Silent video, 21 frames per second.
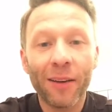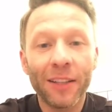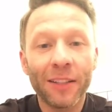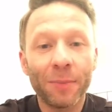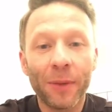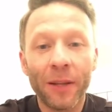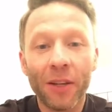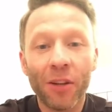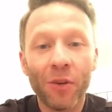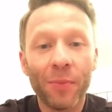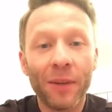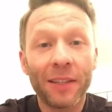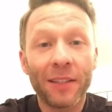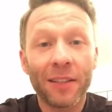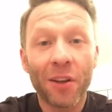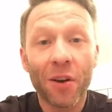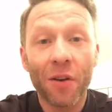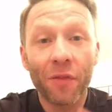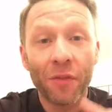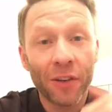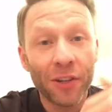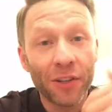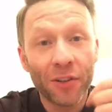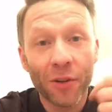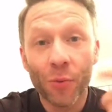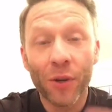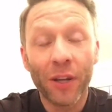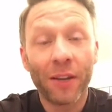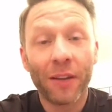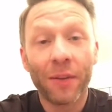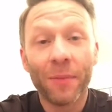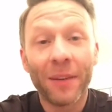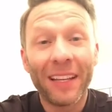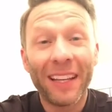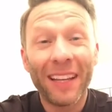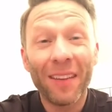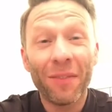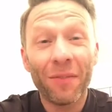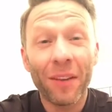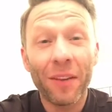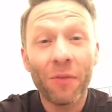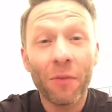Let's be a little bit selfish so we can
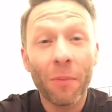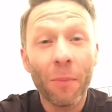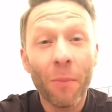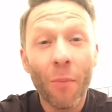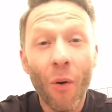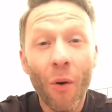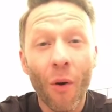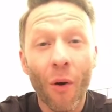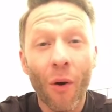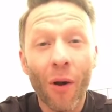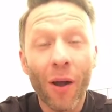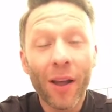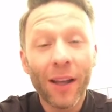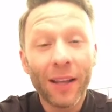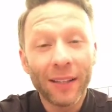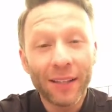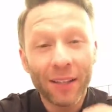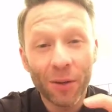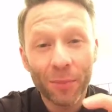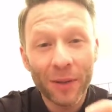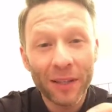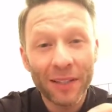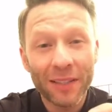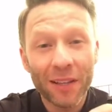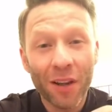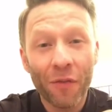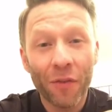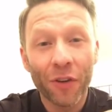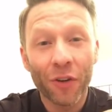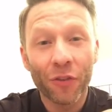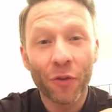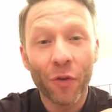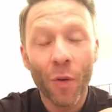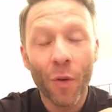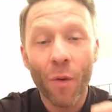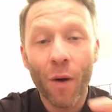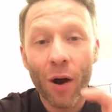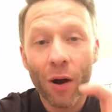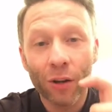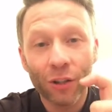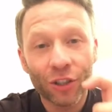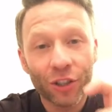give even more. A little bit selfish for a
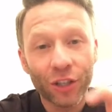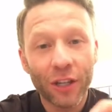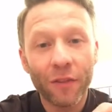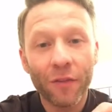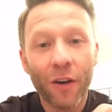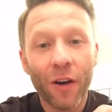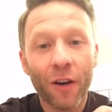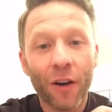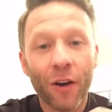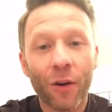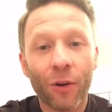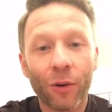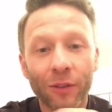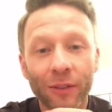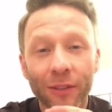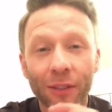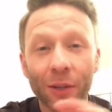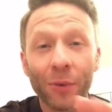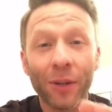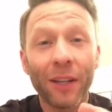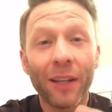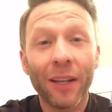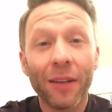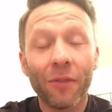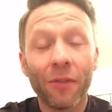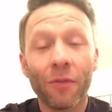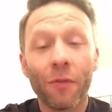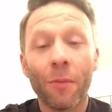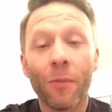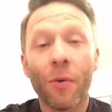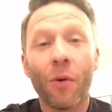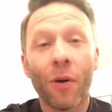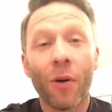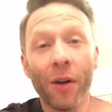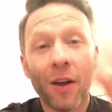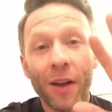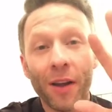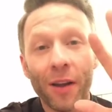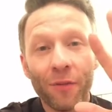while, achieve our goals so we can give even more.